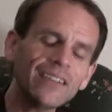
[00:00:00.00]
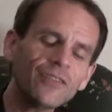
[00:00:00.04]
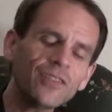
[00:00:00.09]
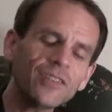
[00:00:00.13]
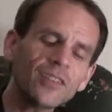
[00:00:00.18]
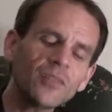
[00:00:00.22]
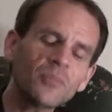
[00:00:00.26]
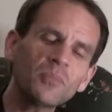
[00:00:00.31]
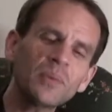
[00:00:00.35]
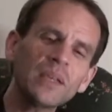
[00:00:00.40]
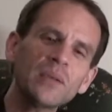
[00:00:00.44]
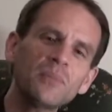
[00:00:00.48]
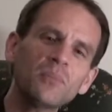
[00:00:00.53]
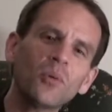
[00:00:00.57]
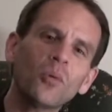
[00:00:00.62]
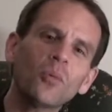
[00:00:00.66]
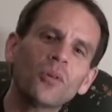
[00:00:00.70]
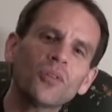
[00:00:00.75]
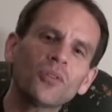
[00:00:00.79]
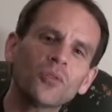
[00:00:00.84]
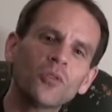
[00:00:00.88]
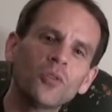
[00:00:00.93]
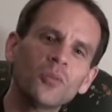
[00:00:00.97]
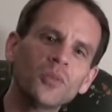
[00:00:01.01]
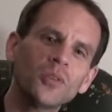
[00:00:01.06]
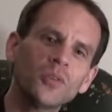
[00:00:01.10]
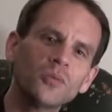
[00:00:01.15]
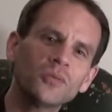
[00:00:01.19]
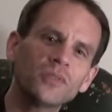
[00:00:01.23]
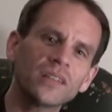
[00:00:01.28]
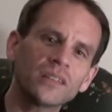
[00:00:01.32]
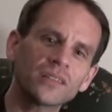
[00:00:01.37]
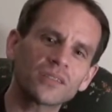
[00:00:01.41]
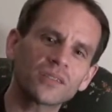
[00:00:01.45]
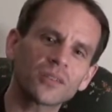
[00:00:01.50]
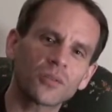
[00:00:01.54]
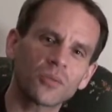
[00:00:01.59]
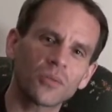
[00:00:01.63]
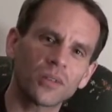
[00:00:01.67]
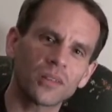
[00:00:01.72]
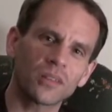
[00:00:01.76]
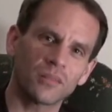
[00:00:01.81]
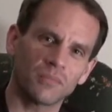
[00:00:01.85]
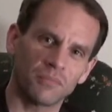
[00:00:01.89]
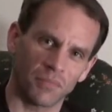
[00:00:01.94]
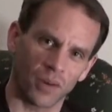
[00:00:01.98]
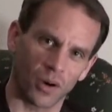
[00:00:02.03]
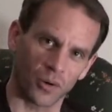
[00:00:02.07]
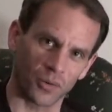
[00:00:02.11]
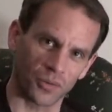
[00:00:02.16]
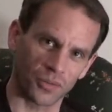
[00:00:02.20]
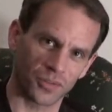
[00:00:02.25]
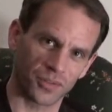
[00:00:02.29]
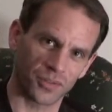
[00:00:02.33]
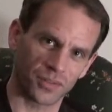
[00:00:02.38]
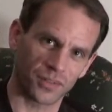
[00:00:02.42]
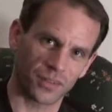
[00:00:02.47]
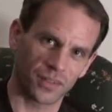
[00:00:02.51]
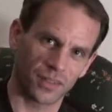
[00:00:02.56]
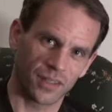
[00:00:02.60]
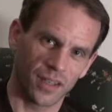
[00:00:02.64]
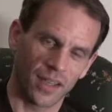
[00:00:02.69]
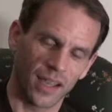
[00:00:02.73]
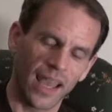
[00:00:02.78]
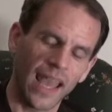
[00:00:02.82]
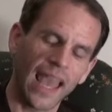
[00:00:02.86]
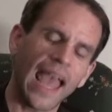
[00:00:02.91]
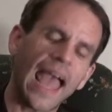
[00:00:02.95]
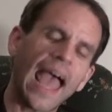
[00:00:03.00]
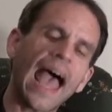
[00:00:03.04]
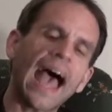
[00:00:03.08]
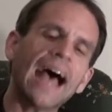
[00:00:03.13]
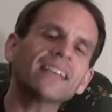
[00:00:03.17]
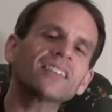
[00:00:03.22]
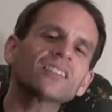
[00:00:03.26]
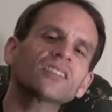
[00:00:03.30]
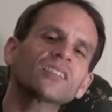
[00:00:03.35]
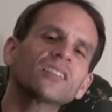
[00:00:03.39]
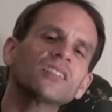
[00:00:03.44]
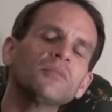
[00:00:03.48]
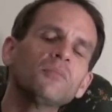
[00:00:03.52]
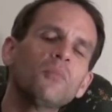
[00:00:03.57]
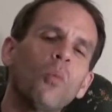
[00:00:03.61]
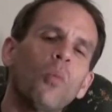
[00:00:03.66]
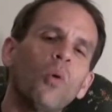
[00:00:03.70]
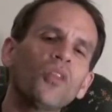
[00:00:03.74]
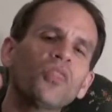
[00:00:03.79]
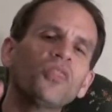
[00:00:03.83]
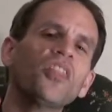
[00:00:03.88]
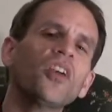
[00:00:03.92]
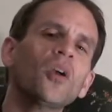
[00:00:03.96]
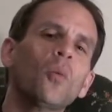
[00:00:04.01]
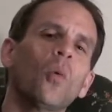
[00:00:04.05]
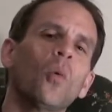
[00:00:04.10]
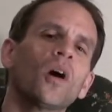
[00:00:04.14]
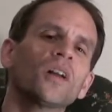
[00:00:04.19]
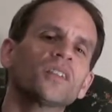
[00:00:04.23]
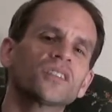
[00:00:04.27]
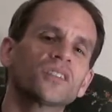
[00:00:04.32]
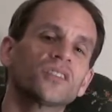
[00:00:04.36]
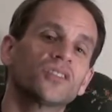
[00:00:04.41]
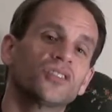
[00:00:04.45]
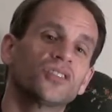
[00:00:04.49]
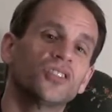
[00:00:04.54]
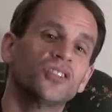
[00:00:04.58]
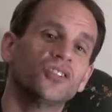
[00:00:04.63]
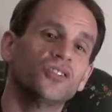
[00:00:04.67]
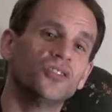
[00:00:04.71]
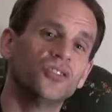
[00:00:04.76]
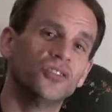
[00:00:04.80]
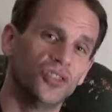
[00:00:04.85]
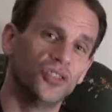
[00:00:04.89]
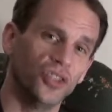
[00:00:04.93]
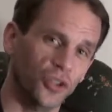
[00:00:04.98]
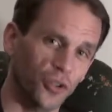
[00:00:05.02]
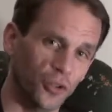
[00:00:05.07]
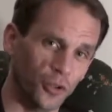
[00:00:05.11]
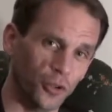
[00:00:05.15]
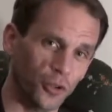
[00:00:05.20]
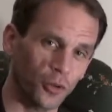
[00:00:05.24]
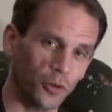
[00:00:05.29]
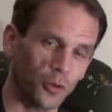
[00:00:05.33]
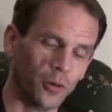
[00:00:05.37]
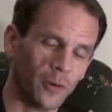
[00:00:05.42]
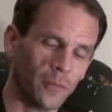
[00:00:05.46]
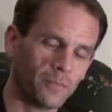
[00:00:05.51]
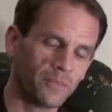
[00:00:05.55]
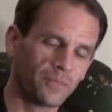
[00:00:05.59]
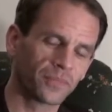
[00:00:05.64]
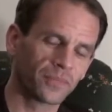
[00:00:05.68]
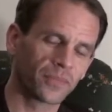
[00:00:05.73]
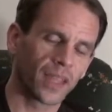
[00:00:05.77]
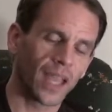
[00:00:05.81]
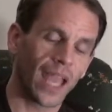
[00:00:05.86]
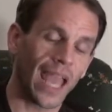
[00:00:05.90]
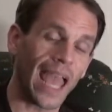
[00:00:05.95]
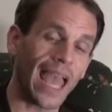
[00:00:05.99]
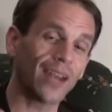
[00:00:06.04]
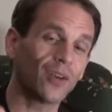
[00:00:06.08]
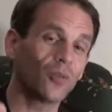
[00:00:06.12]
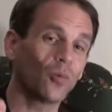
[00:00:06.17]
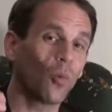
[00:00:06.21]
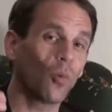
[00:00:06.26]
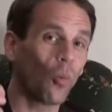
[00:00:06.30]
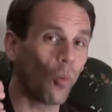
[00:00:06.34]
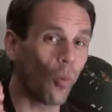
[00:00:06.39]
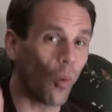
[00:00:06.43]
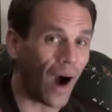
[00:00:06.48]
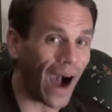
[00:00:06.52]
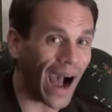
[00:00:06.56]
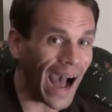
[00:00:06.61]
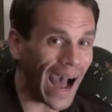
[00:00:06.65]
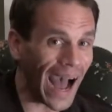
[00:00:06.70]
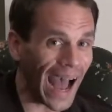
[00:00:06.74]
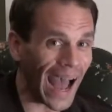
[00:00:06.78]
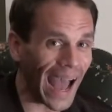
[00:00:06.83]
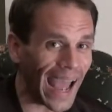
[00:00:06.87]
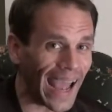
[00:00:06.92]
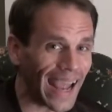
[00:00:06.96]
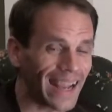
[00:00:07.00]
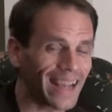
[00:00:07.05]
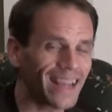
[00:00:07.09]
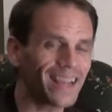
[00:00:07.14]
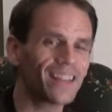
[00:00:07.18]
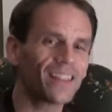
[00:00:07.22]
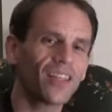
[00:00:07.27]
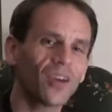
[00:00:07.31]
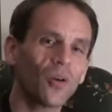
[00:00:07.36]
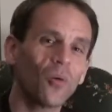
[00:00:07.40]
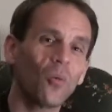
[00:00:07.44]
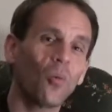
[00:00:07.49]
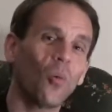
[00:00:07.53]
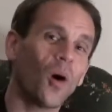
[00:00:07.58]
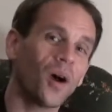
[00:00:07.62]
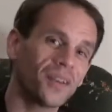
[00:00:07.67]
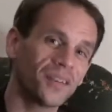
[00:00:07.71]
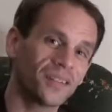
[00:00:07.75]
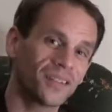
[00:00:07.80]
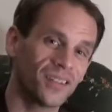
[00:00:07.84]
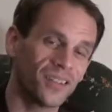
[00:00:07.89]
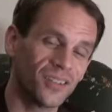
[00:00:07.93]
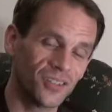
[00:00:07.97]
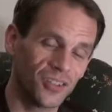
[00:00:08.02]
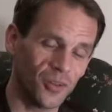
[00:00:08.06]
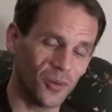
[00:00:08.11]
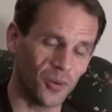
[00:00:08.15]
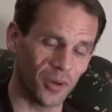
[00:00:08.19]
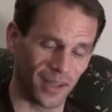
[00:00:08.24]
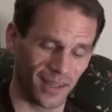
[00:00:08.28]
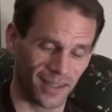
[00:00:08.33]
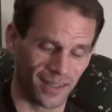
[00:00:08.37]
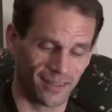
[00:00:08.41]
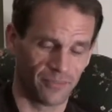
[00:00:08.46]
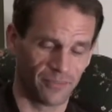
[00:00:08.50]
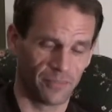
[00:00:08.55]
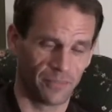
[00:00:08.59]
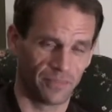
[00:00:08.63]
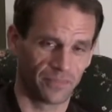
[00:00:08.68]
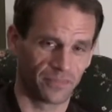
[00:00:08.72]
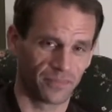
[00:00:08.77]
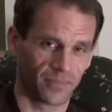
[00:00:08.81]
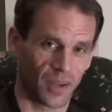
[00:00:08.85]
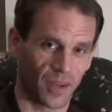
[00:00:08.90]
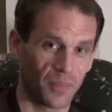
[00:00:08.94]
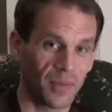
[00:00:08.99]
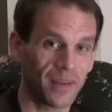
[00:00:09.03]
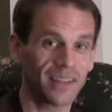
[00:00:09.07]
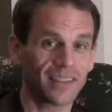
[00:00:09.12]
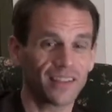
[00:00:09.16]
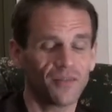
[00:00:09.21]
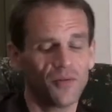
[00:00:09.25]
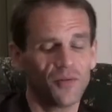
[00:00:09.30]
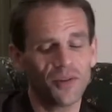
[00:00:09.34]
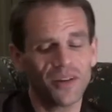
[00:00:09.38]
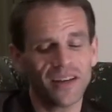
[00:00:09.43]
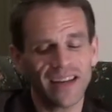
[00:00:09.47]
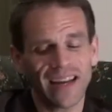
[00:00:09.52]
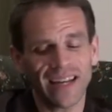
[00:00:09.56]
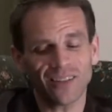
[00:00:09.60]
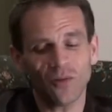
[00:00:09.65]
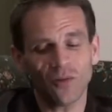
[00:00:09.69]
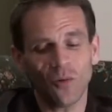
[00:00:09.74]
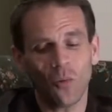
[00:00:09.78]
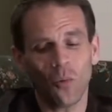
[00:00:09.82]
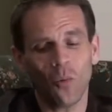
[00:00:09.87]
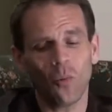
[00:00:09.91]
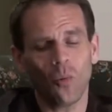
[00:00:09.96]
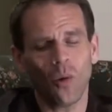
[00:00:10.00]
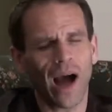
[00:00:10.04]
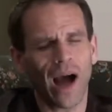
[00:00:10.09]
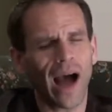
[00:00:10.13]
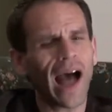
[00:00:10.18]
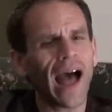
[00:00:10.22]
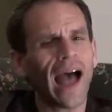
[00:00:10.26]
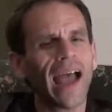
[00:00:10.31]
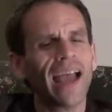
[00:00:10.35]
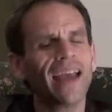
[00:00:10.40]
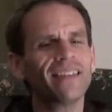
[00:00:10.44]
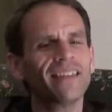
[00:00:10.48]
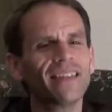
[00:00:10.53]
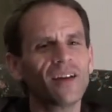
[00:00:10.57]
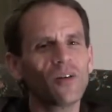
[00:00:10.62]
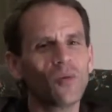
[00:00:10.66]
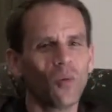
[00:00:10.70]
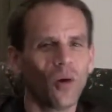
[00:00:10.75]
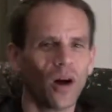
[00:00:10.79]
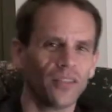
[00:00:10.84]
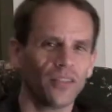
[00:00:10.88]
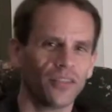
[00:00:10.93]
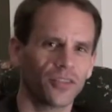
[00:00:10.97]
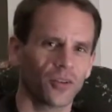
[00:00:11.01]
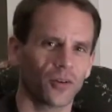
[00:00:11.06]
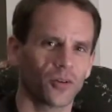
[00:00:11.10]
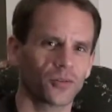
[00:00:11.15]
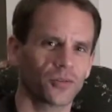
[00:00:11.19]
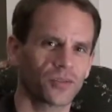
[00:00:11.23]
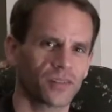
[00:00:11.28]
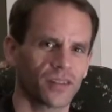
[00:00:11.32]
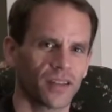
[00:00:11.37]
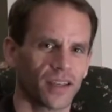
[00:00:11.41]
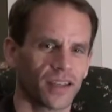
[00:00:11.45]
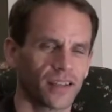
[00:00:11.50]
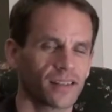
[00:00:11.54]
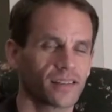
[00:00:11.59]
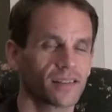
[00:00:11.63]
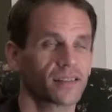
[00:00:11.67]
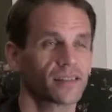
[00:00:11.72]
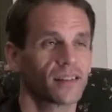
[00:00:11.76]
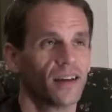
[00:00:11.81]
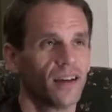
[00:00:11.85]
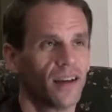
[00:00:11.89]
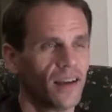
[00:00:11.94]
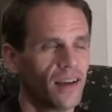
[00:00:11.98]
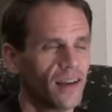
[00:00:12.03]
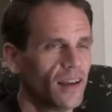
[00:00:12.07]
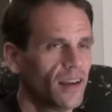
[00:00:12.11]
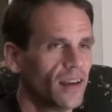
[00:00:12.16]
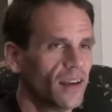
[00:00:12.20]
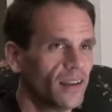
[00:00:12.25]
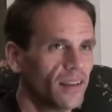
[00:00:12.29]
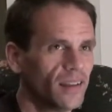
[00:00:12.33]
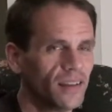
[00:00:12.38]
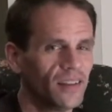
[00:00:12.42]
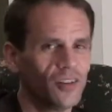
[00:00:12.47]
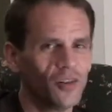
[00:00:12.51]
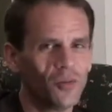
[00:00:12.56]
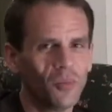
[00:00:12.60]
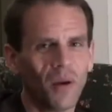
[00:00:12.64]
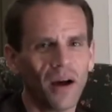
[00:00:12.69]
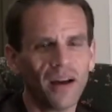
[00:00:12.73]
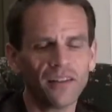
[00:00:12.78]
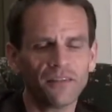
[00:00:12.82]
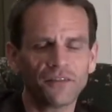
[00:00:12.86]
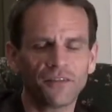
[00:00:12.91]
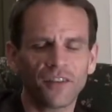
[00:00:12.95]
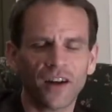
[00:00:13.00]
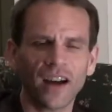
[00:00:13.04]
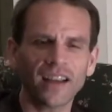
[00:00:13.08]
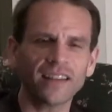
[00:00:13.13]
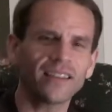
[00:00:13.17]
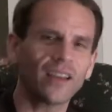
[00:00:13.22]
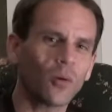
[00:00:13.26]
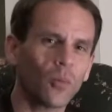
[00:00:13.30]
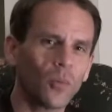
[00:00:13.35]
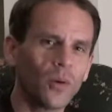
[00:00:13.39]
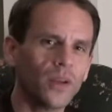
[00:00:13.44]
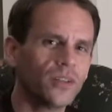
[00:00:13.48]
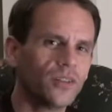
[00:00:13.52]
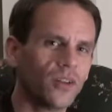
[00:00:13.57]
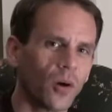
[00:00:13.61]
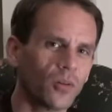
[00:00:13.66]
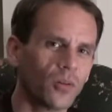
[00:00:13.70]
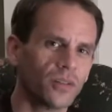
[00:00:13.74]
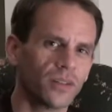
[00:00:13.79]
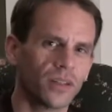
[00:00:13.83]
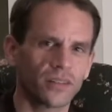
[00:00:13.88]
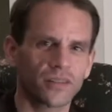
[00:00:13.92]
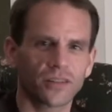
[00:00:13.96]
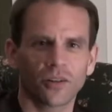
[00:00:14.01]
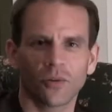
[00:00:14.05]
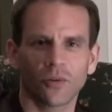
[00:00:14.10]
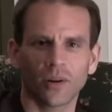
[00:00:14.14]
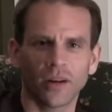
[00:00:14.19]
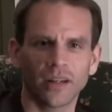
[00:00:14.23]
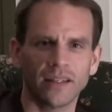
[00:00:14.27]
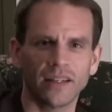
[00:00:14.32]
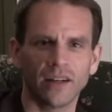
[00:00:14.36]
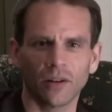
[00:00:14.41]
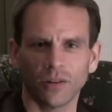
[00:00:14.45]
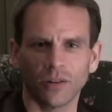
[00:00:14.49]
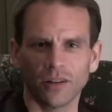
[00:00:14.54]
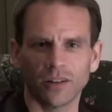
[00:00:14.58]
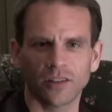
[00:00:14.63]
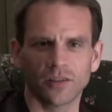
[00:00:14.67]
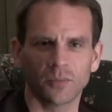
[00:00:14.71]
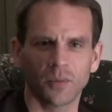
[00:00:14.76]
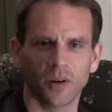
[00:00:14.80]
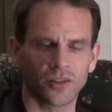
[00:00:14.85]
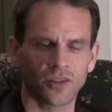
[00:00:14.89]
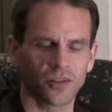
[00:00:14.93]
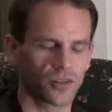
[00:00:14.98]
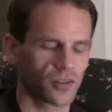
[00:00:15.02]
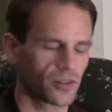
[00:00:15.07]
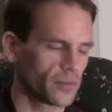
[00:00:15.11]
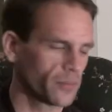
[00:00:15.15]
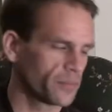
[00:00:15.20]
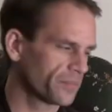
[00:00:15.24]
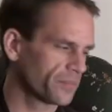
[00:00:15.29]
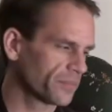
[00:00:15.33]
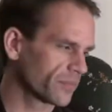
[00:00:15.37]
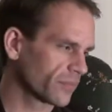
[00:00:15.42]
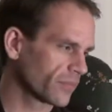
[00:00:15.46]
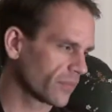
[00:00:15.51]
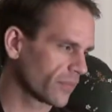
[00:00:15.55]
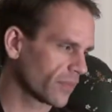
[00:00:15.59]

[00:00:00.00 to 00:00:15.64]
even the people with whom you disagree the most. Ask them what they want to do and why they want to do it. Because if you can get to why they want those things, you might find that we don't disagree nearly as much